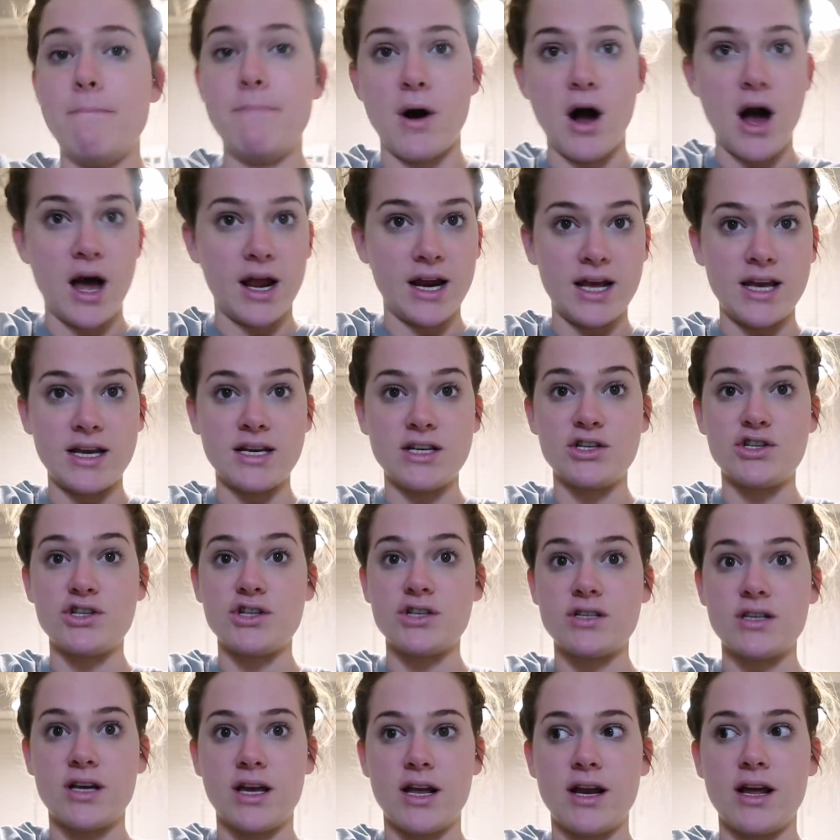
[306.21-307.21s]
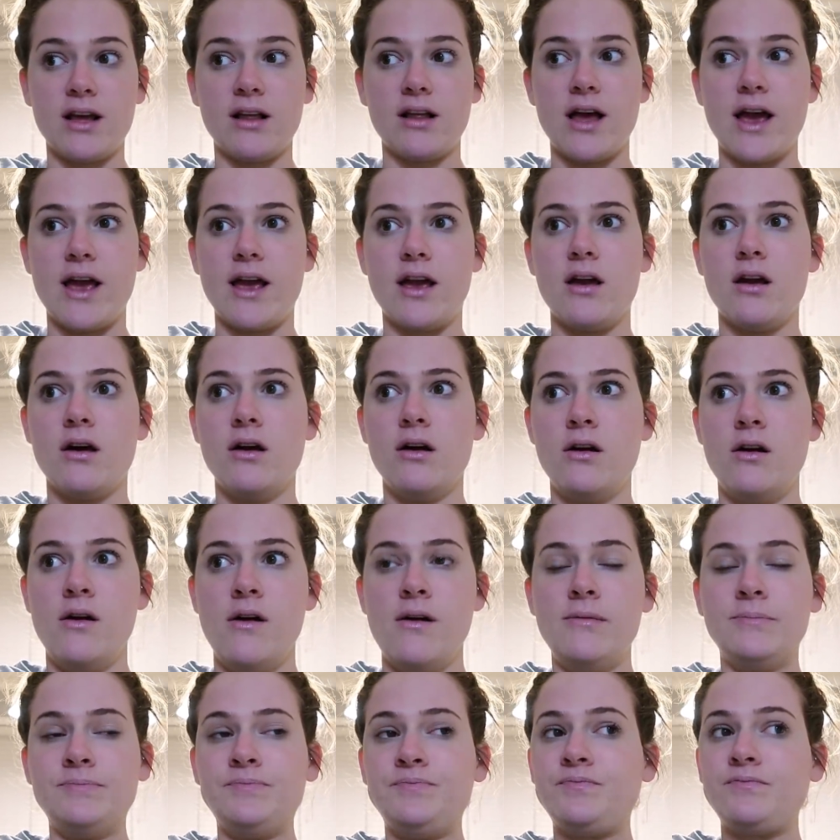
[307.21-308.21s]
body is just getting like,
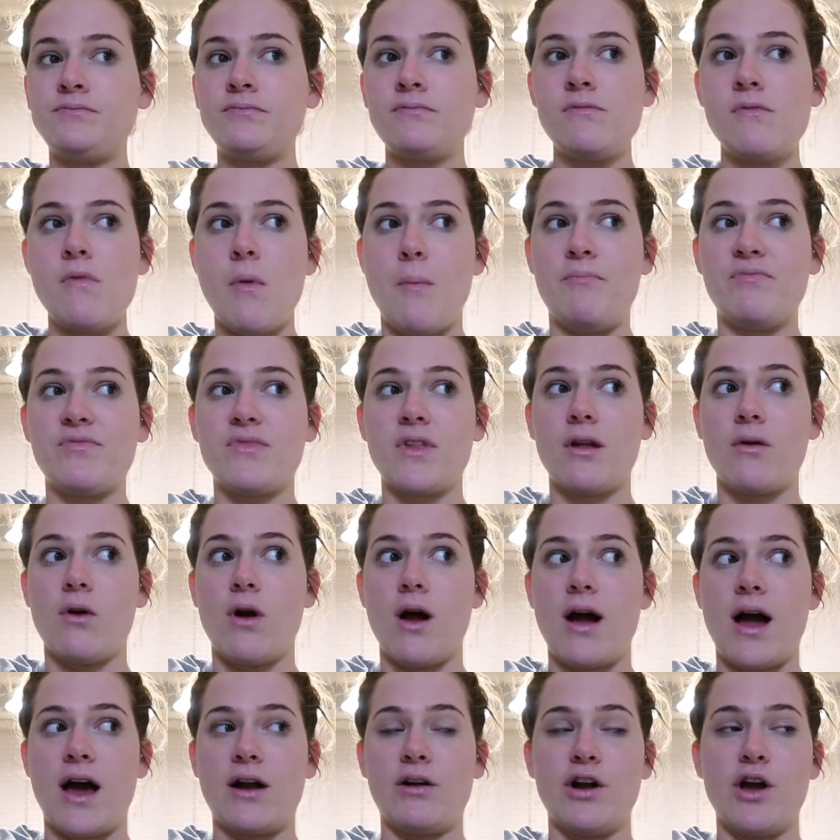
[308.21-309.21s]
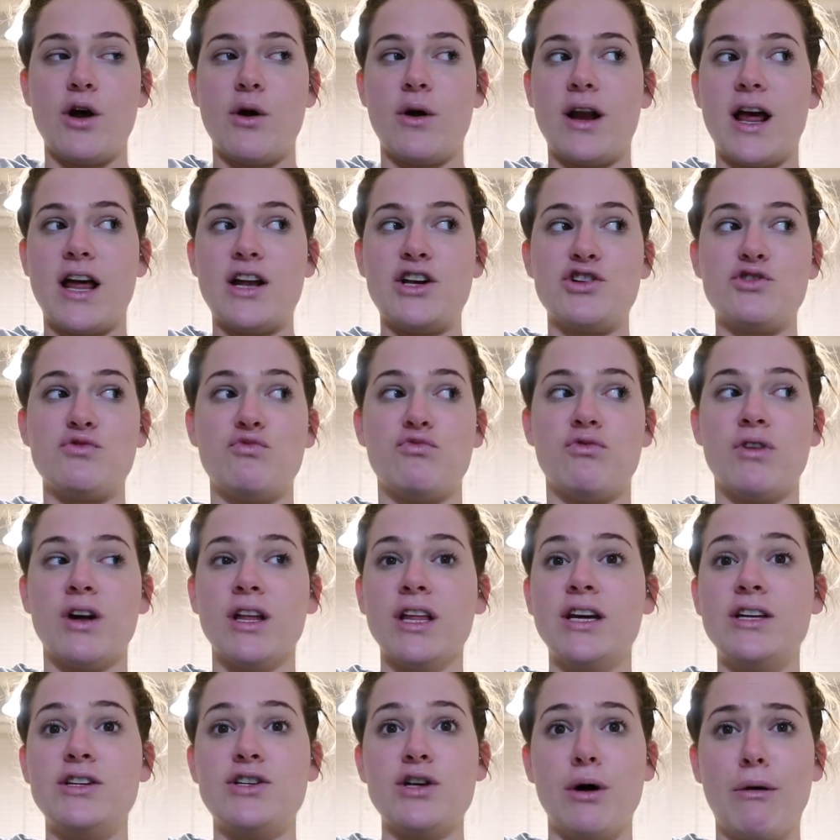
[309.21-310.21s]
I don't know, and I just
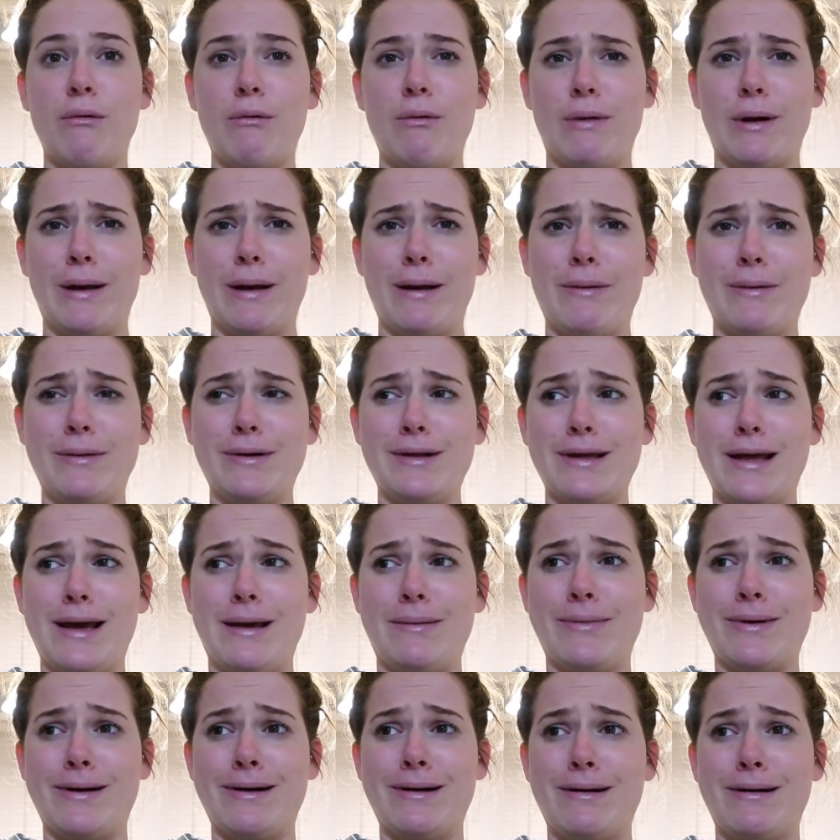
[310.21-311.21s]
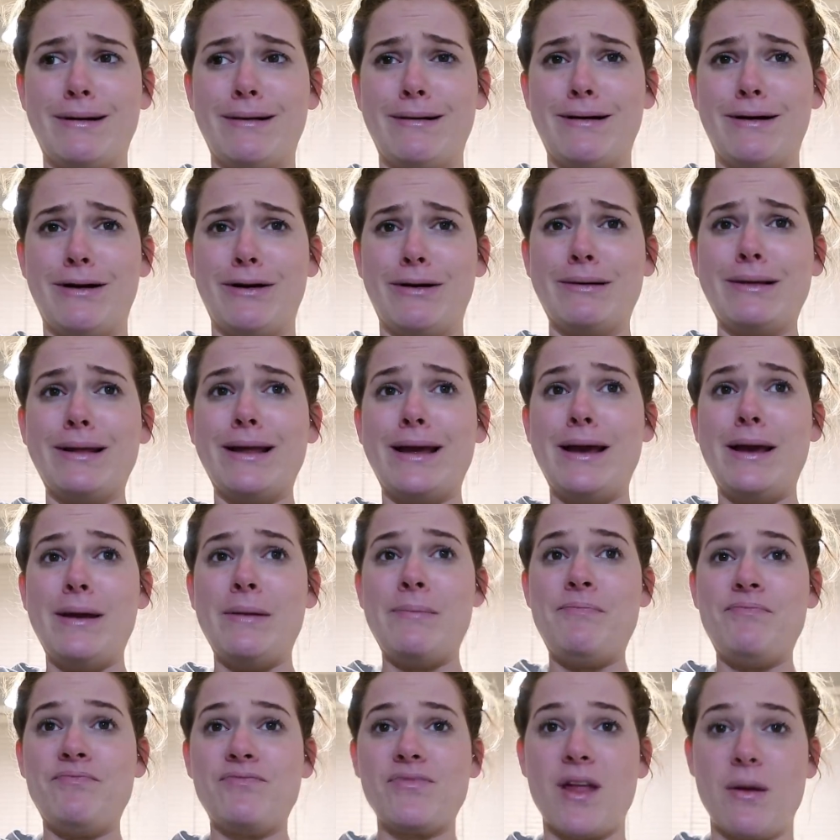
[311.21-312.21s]
really don't want to go into labor
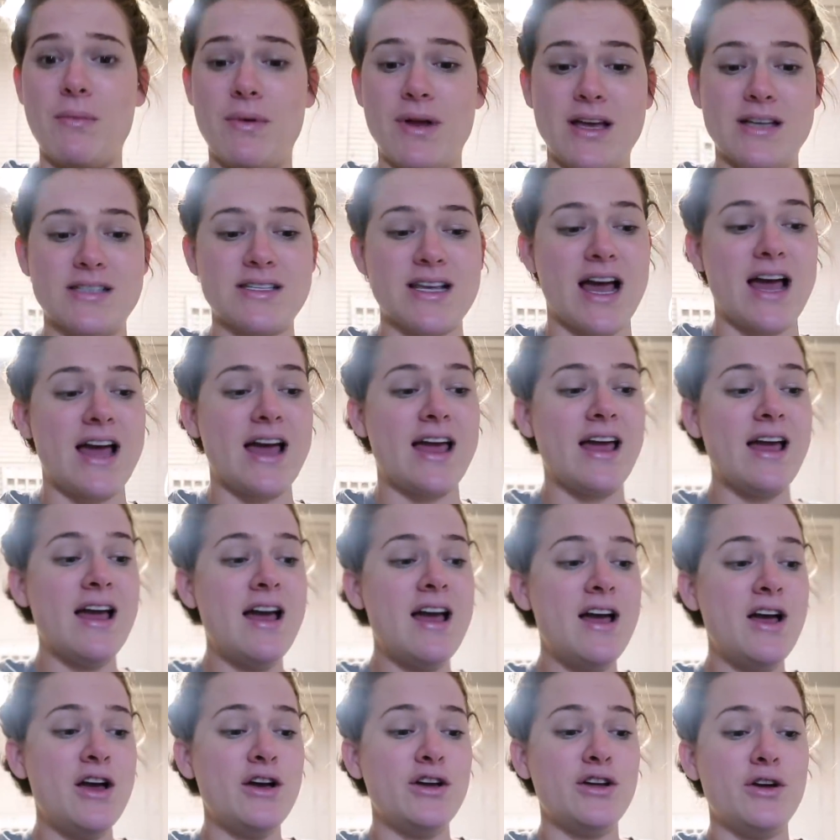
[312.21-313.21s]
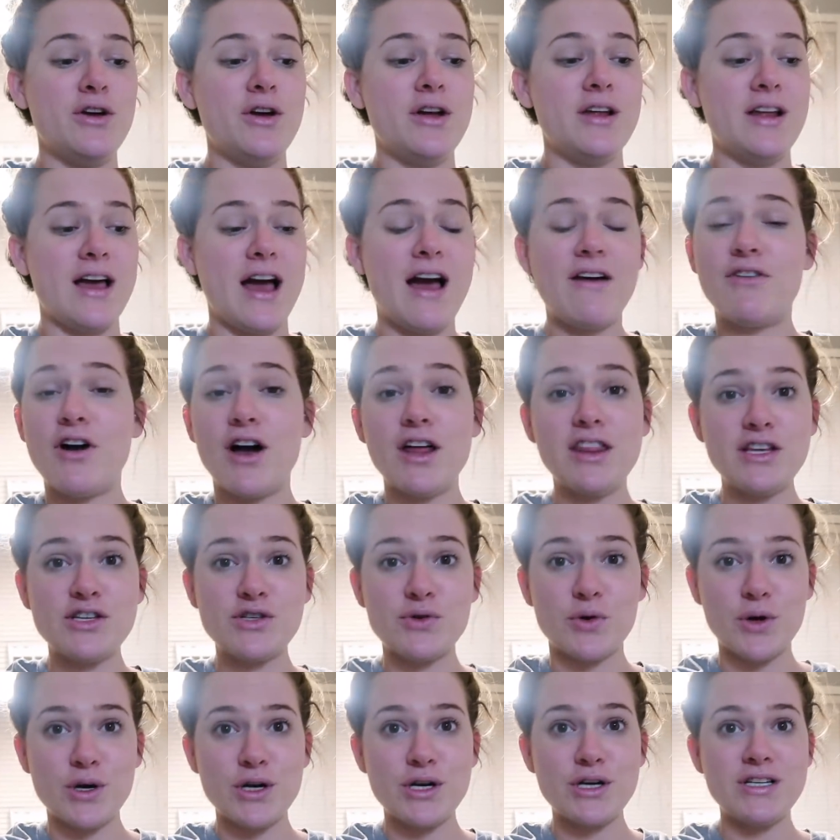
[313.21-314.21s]
early because I I've got
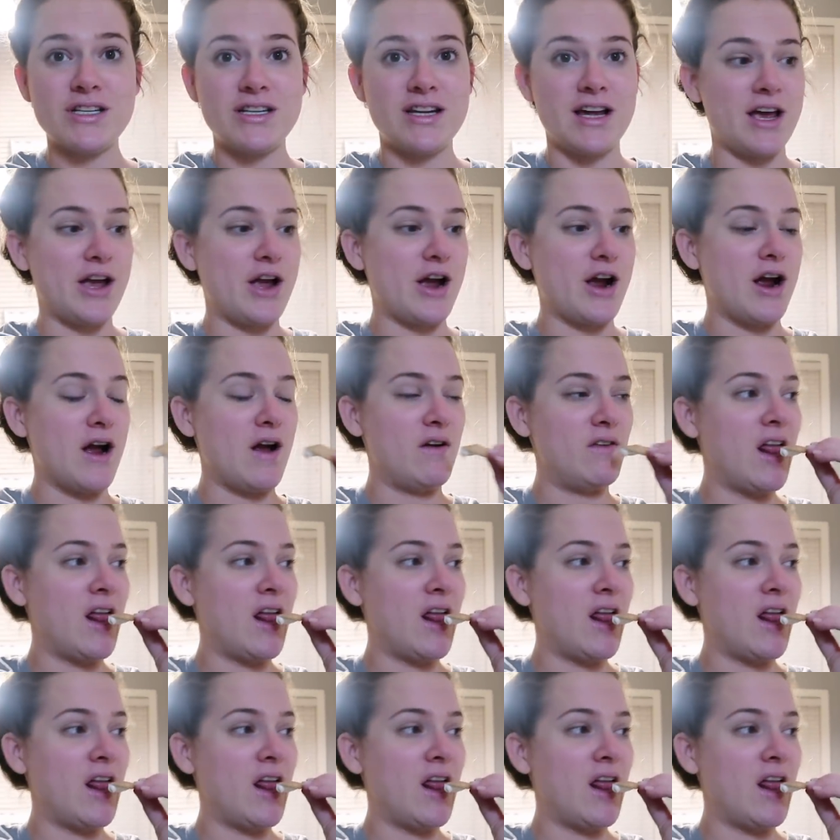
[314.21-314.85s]
these orders to take care